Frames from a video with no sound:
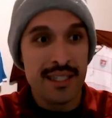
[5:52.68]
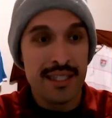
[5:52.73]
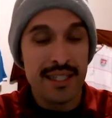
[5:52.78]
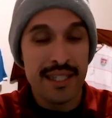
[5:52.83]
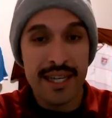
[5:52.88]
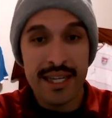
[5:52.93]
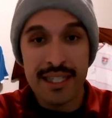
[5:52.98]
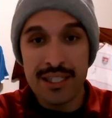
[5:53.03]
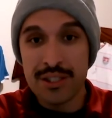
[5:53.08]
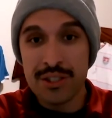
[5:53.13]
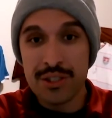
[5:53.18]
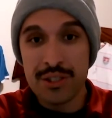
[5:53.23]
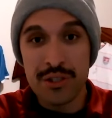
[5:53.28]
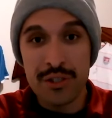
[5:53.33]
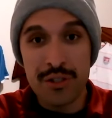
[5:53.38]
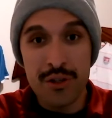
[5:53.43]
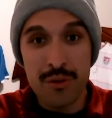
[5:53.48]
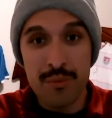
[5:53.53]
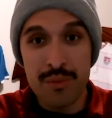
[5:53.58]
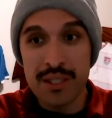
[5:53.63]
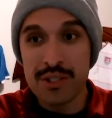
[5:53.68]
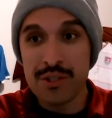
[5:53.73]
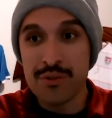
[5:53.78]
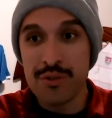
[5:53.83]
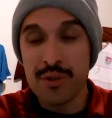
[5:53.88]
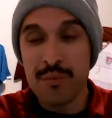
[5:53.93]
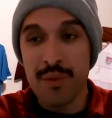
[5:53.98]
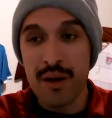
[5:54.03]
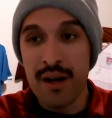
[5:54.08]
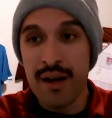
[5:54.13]
get your
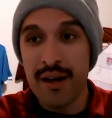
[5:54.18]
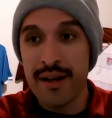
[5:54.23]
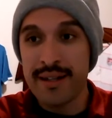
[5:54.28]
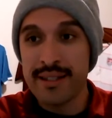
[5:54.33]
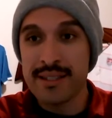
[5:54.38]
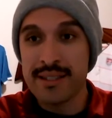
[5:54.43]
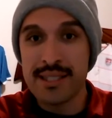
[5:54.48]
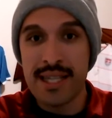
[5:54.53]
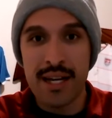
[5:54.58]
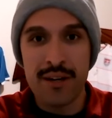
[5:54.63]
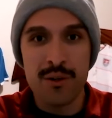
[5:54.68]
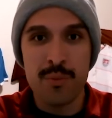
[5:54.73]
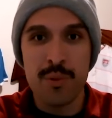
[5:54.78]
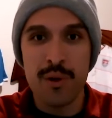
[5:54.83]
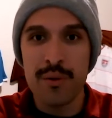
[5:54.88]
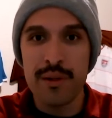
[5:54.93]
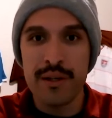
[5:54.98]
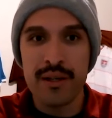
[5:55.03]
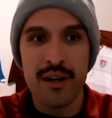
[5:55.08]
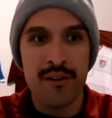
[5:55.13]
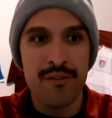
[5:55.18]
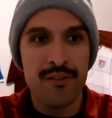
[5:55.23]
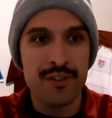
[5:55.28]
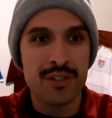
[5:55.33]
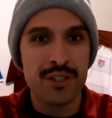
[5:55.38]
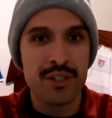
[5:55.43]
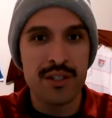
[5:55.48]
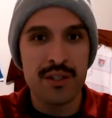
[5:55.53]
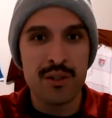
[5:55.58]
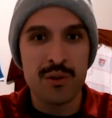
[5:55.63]
mystery box. Sac Republic offers
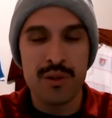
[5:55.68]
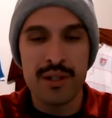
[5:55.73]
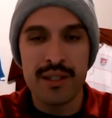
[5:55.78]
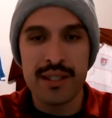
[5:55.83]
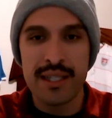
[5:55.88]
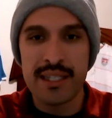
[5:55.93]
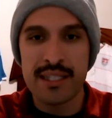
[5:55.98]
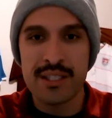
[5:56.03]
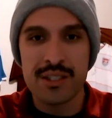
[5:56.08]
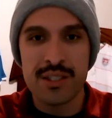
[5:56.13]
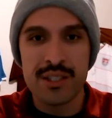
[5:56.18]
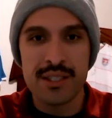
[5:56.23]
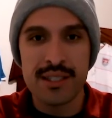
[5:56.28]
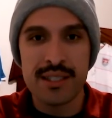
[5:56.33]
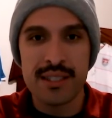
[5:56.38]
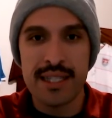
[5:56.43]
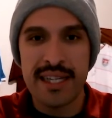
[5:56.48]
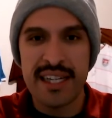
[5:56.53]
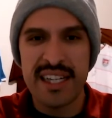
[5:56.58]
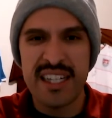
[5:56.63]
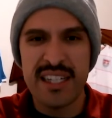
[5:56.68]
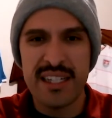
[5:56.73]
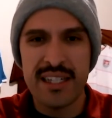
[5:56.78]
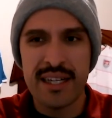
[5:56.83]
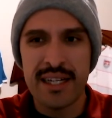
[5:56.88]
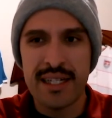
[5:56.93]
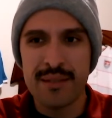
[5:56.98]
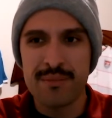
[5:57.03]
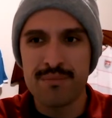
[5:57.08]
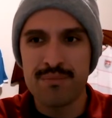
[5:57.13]
another one that is just
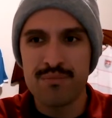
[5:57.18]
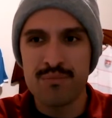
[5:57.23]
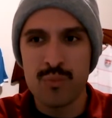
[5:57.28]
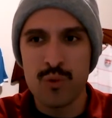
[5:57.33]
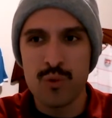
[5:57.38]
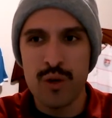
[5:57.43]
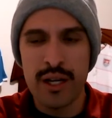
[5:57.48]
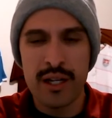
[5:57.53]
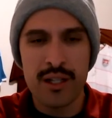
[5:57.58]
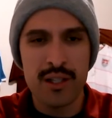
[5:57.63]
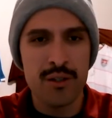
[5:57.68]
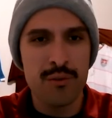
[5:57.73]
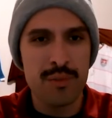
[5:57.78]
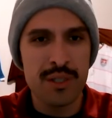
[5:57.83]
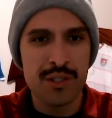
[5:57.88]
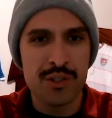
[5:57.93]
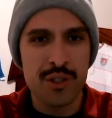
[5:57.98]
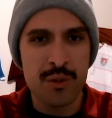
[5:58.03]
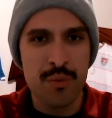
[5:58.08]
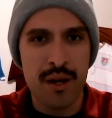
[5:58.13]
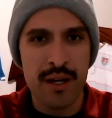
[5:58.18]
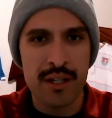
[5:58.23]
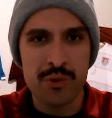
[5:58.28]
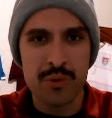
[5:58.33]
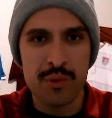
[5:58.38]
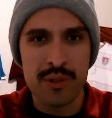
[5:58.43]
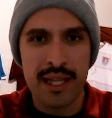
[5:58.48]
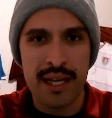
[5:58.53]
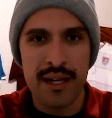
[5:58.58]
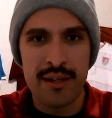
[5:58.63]
a regular mystery box
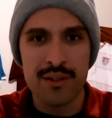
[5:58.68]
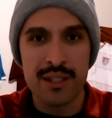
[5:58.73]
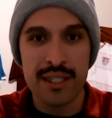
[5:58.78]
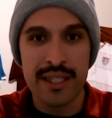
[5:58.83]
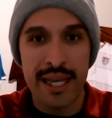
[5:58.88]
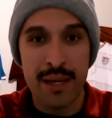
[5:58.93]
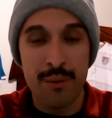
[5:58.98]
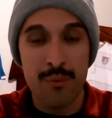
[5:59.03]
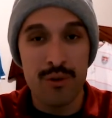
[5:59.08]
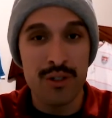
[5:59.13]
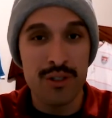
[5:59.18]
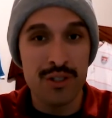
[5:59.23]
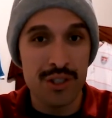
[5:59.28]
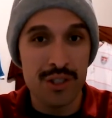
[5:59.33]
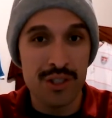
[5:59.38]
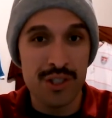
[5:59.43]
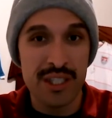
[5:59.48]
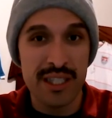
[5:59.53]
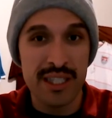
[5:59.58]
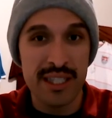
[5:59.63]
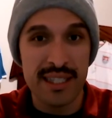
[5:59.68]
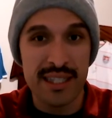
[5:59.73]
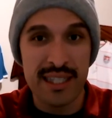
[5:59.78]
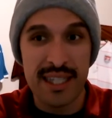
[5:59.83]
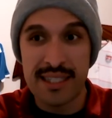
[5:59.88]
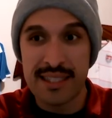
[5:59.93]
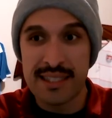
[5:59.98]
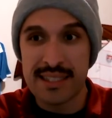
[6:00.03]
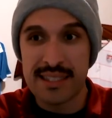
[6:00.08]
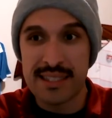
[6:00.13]
without the game worn jersey, and
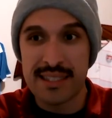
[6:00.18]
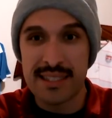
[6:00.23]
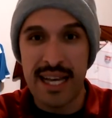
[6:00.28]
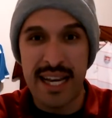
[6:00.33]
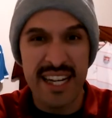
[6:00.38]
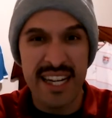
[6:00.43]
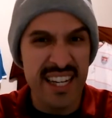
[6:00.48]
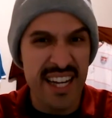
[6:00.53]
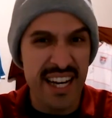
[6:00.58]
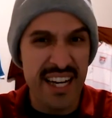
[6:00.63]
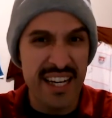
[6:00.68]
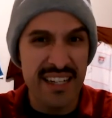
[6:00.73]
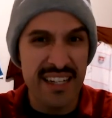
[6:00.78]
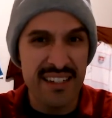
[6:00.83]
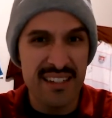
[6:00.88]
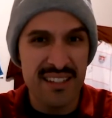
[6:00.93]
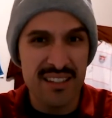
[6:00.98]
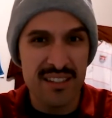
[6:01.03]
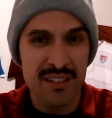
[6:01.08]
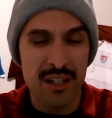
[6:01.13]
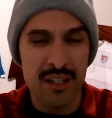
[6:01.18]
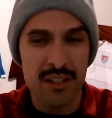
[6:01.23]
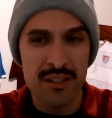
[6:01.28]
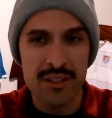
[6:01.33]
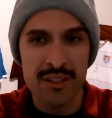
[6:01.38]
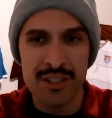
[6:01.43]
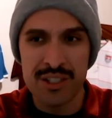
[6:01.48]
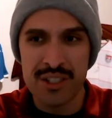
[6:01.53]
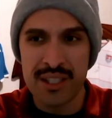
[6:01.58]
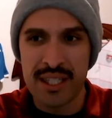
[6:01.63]
that's
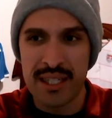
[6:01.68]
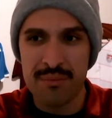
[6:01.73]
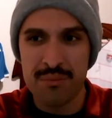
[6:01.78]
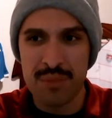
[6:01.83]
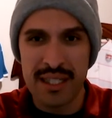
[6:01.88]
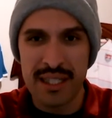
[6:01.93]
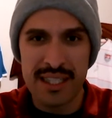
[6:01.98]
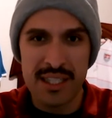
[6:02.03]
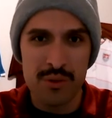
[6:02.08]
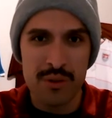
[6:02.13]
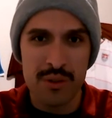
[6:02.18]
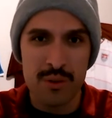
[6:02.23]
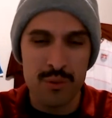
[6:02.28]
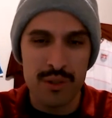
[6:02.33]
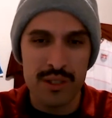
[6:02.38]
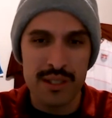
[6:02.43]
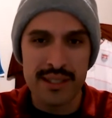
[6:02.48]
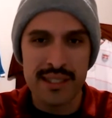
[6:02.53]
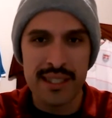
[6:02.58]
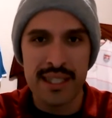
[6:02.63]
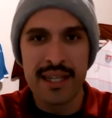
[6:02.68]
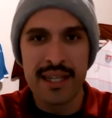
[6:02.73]
$99. Again, this one was